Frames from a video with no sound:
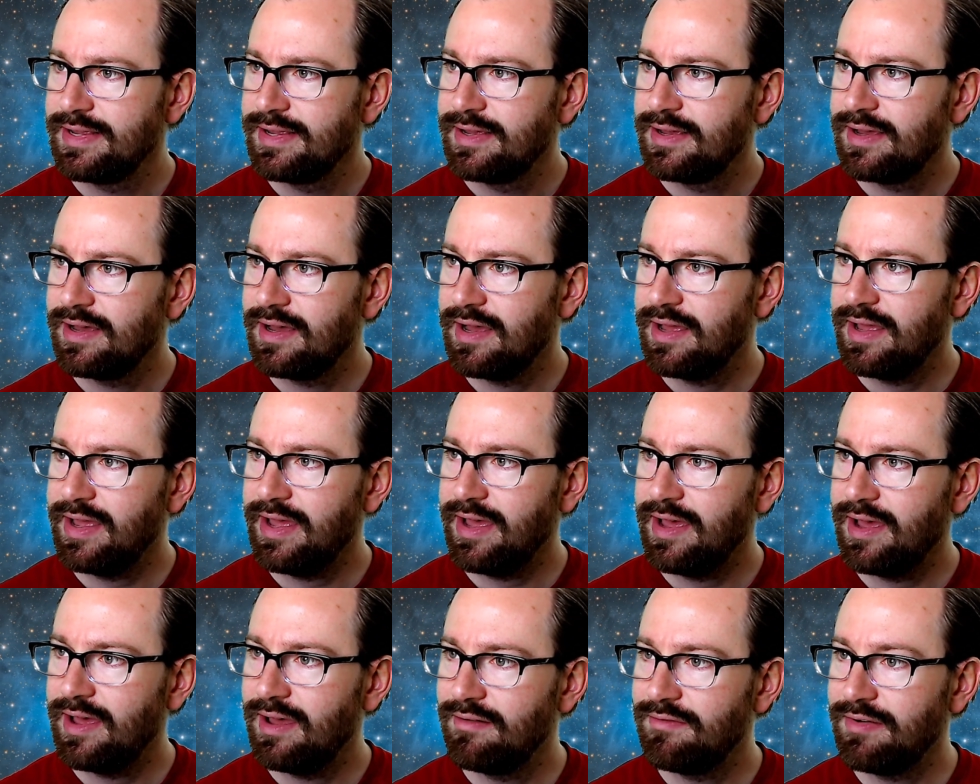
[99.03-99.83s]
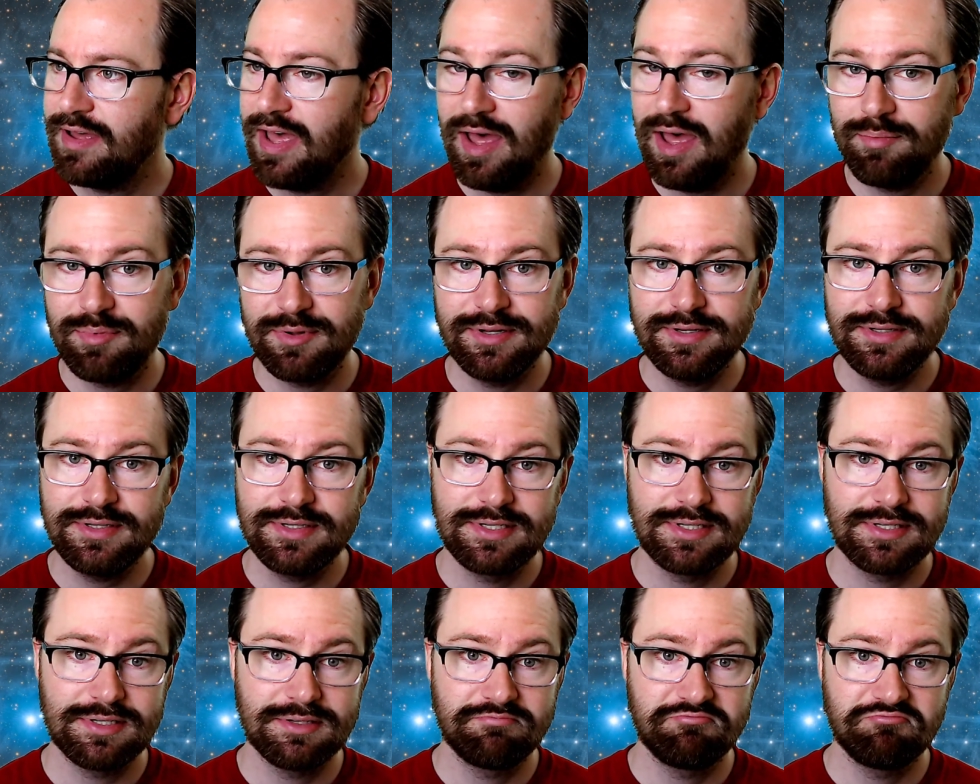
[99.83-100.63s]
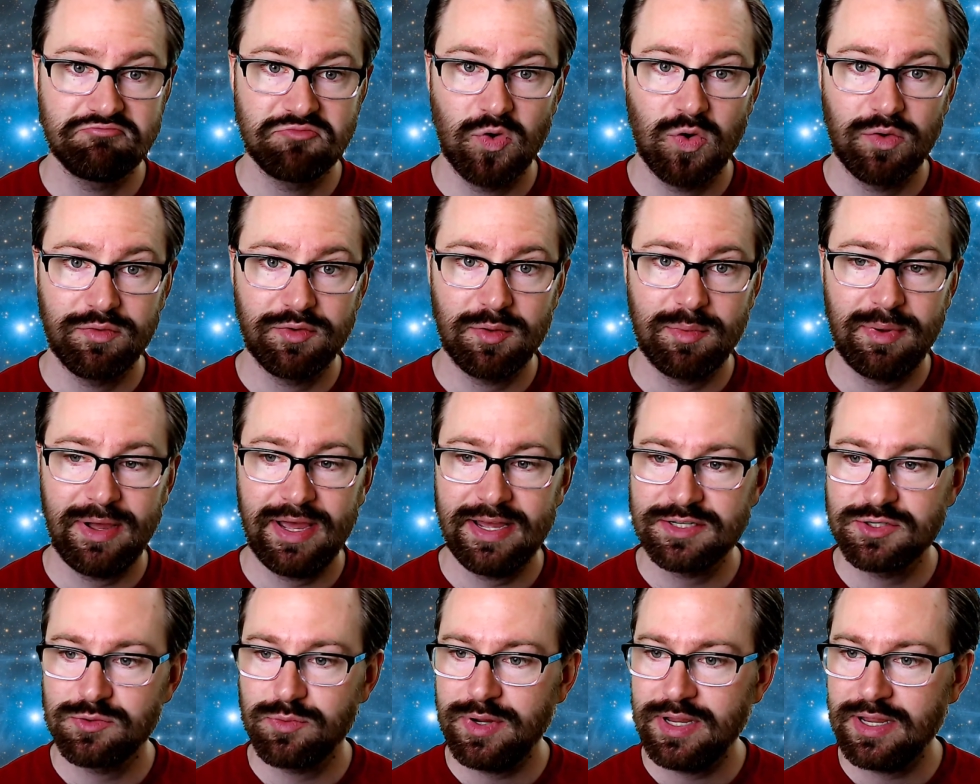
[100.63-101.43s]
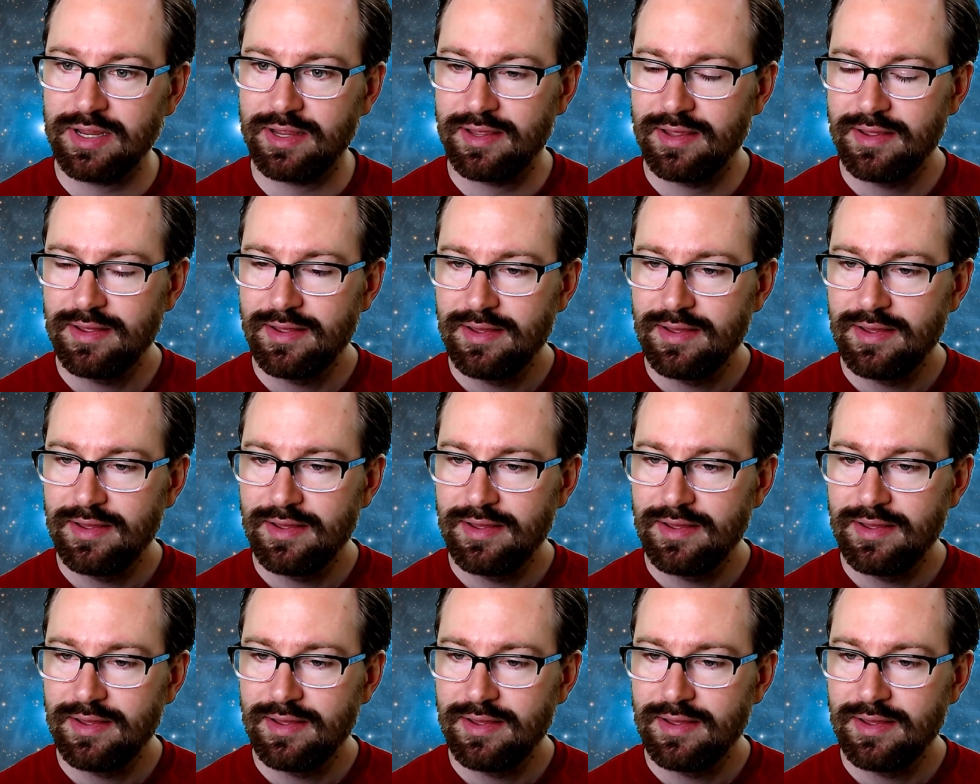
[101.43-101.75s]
uh, have happened over the past week.